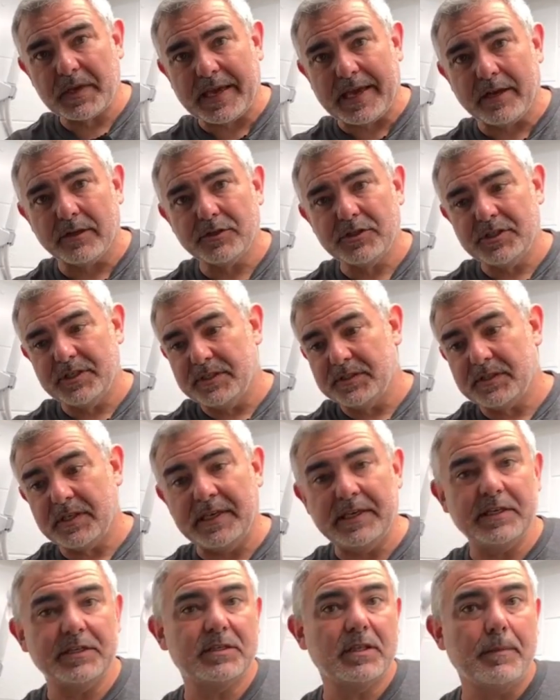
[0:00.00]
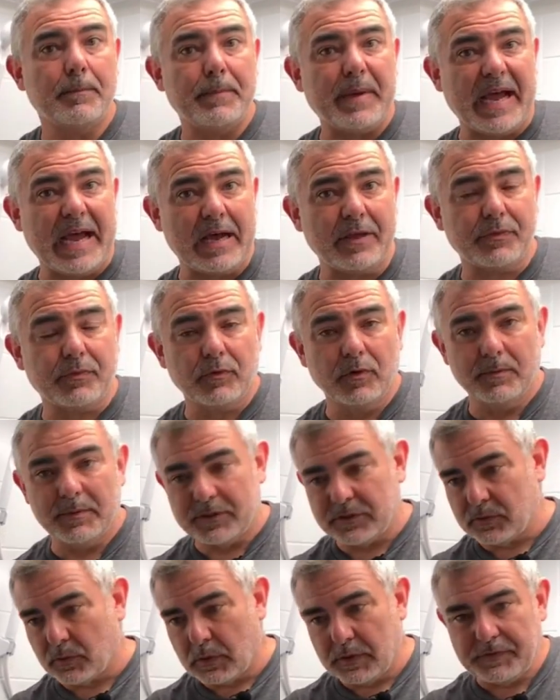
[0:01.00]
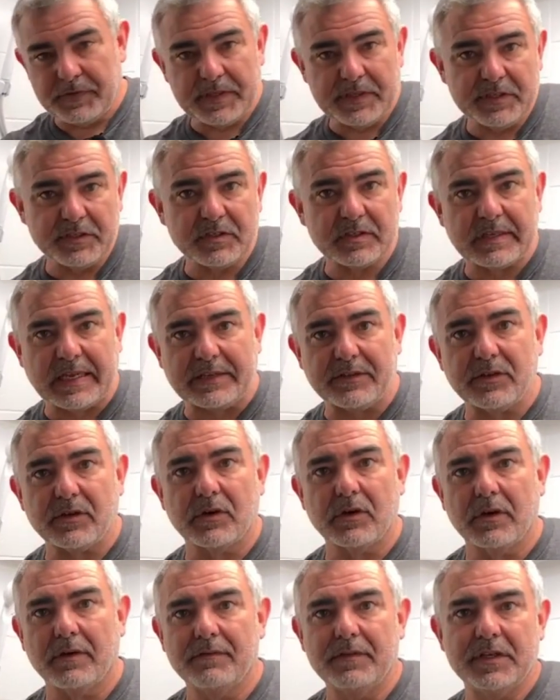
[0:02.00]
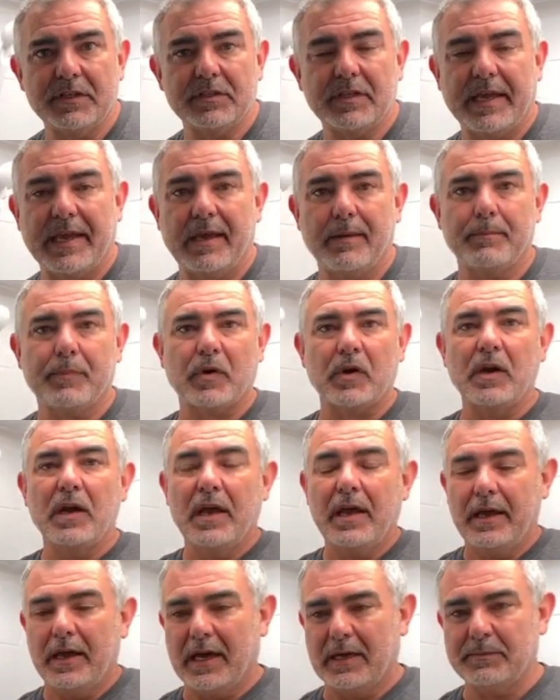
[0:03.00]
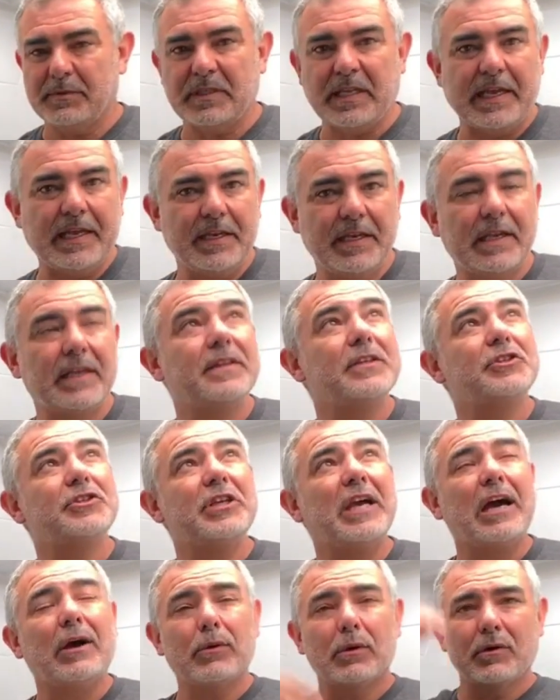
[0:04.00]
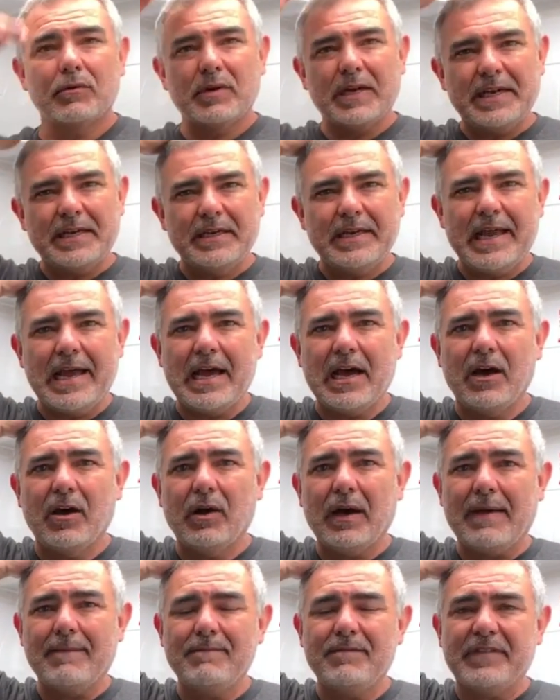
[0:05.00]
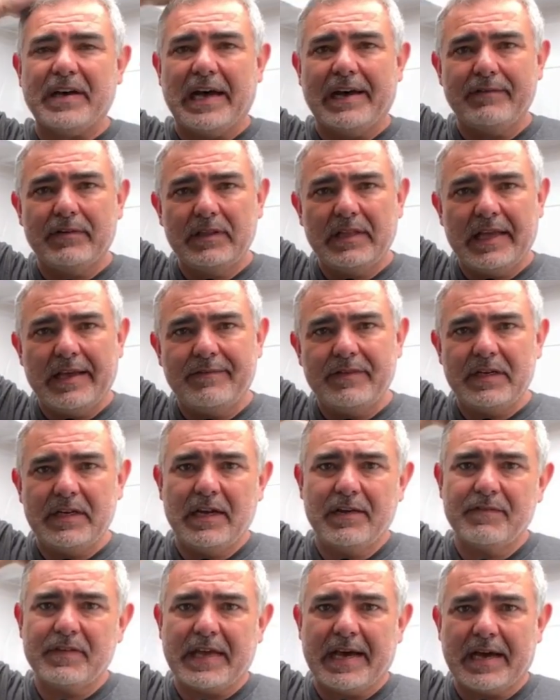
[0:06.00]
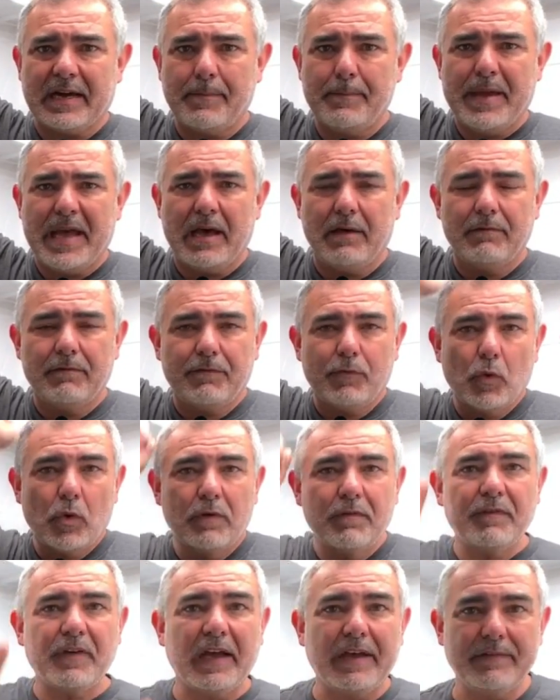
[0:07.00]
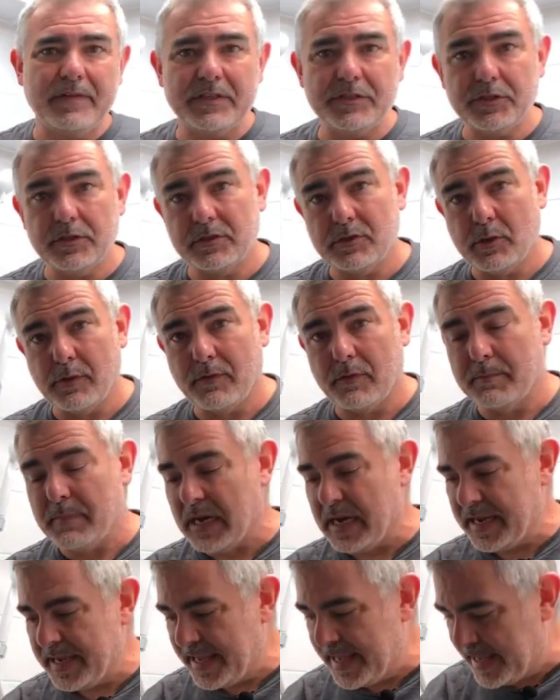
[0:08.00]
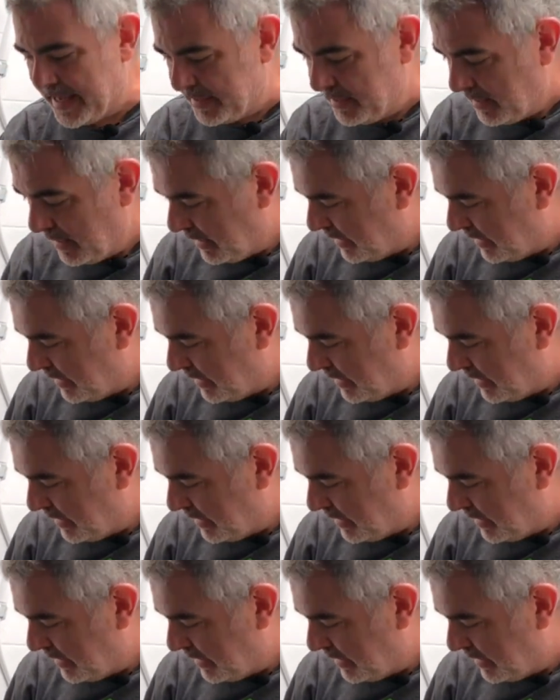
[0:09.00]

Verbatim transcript: couch is, is the bathroom. It's sort of in the center of this camper. I'm standing in the shower right now. I'm 5'11. I've got about four or five inches over my head.